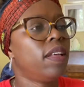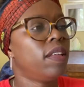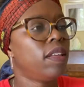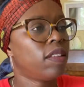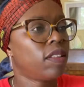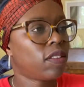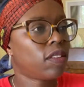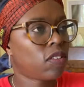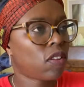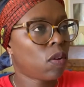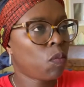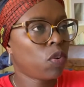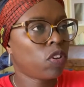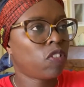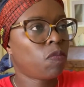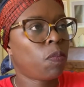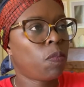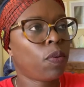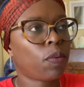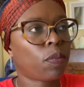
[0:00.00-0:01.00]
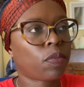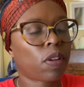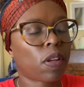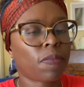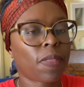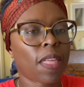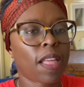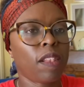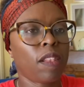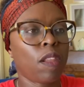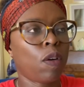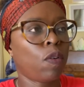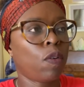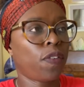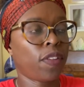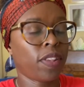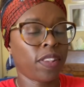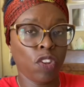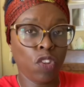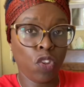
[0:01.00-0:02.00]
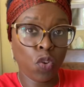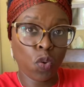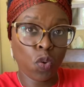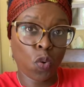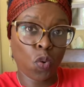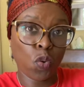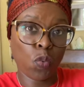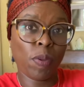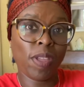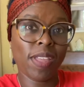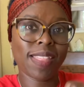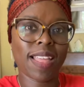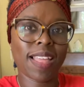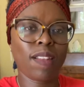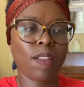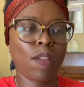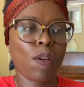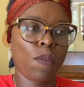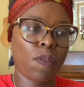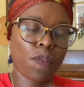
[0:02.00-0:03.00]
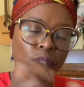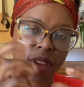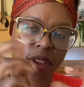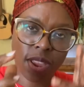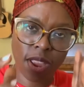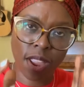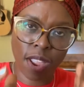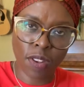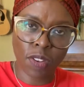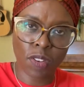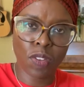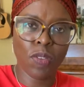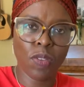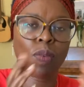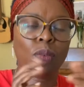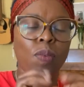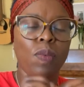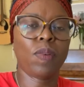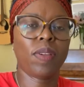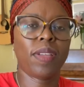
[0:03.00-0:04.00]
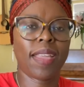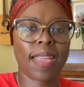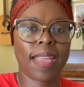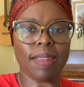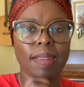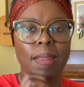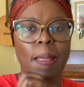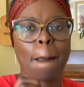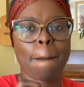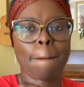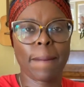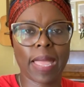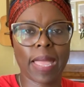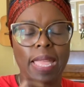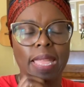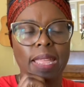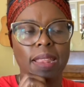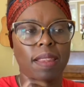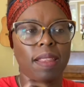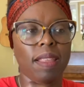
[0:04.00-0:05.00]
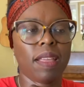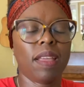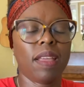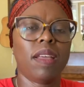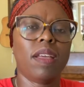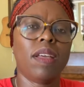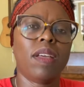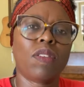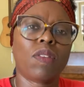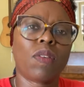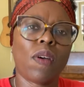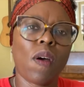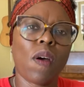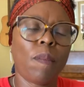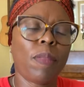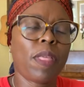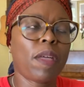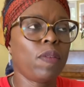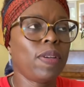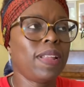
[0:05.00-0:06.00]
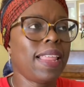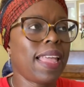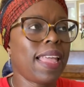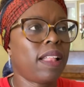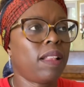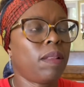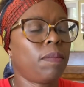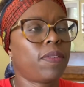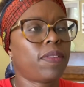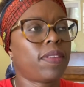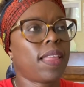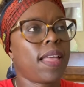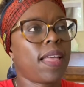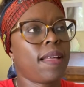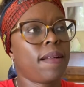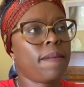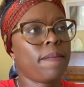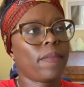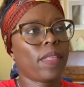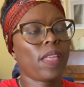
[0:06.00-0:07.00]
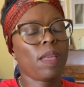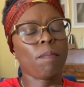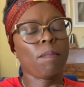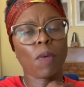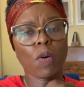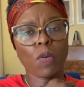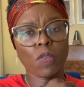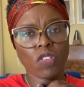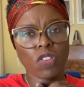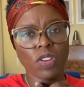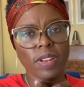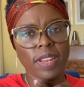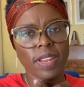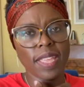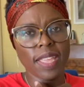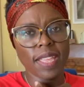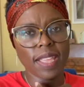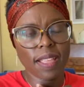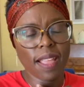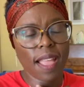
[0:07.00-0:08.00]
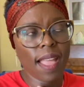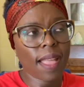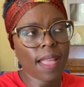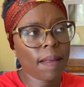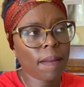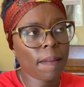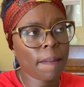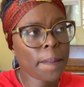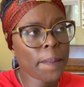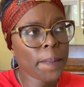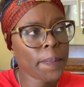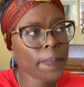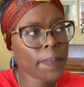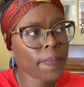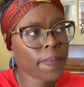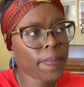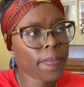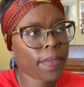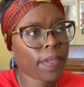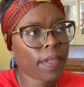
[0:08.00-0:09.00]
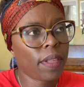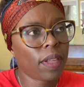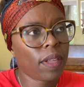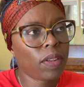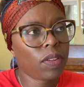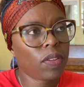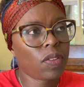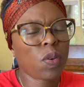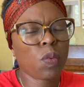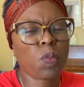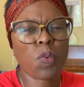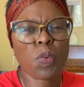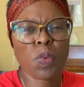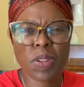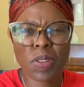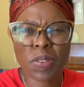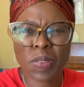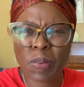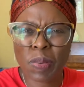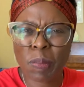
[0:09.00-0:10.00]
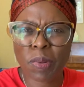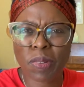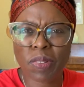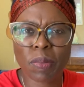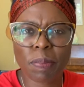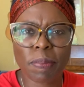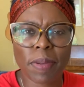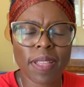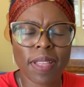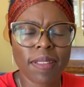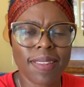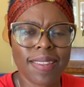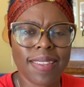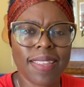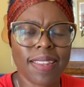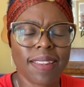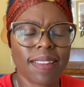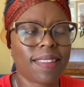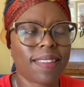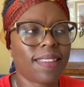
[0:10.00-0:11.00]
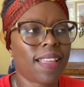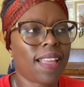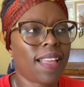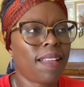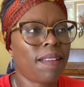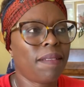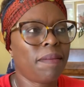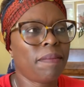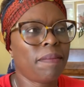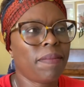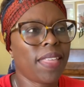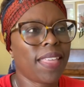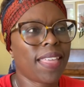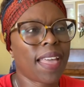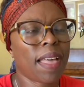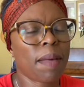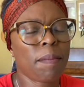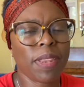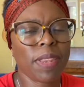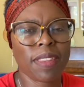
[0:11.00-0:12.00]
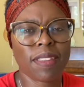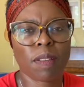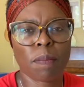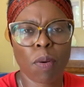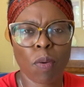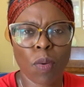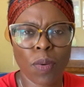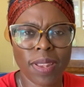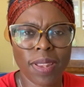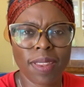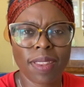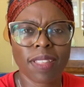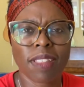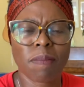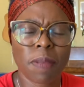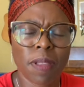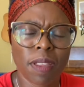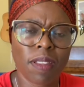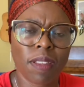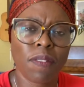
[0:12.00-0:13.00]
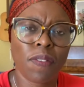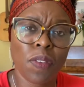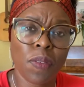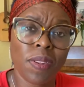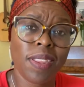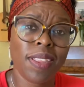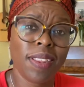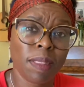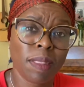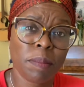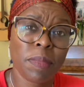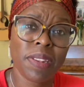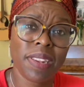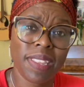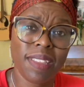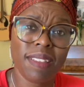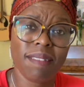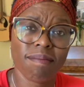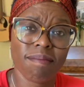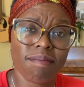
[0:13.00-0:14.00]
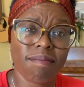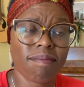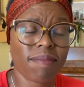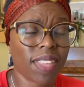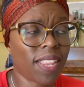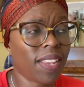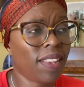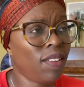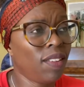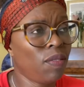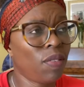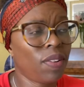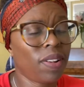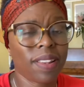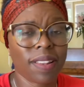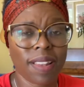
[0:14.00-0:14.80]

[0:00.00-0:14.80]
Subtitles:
someone's put up that loaf and you could be that loaf and you get paid. So I hope that really helps. Emotionally, don't worry too much about it. It can be disappointing, especially if you need the money and you were